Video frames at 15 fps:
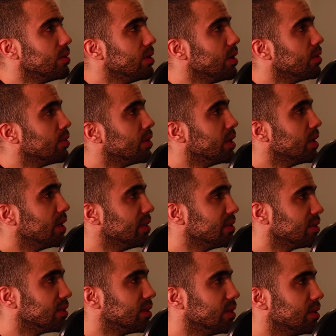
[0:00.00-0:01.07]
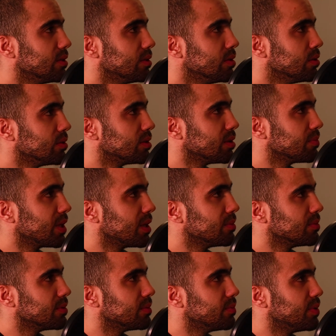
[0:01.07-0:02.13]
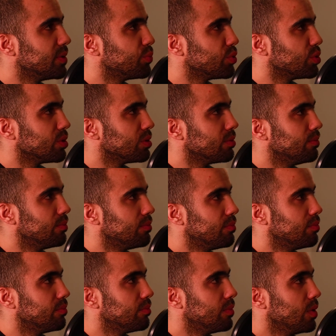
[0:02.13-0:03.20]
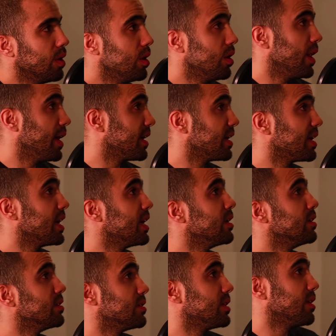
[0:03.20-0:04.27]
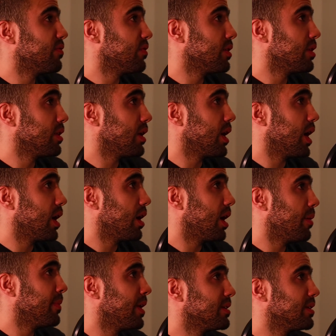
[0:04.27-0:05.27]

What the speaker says: Yeah, when it hits, it hits. Sometimes people, like, again, it's definitely. I'm not